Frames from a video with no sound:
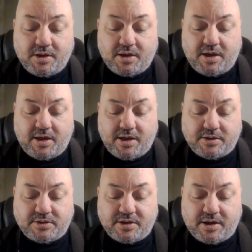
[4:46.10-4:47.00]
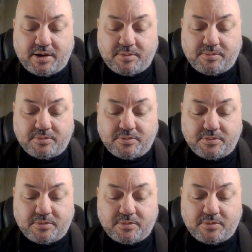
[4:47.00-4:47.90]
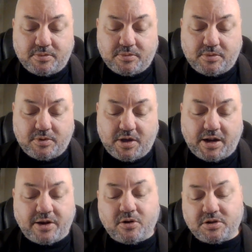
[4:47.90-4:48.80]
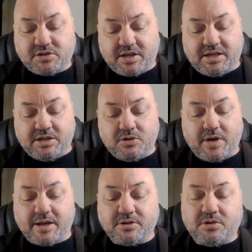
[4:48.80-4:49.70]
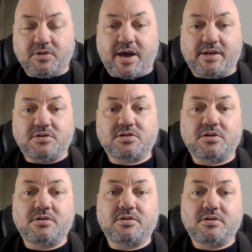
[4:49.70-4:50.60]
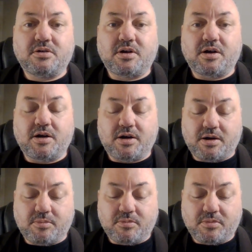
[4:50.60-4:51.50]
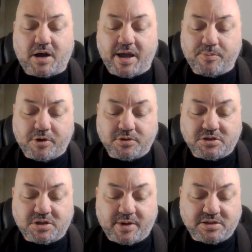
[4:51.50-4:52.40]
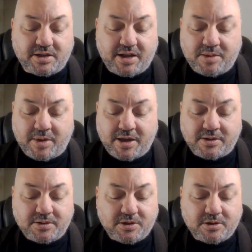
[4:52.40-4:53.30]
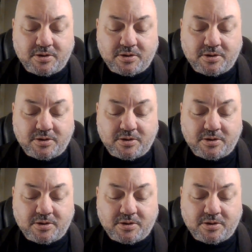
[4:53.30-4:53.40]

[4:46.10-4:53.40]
And I noticed that he knew how to do that. And so I approached him. I said, hey, man,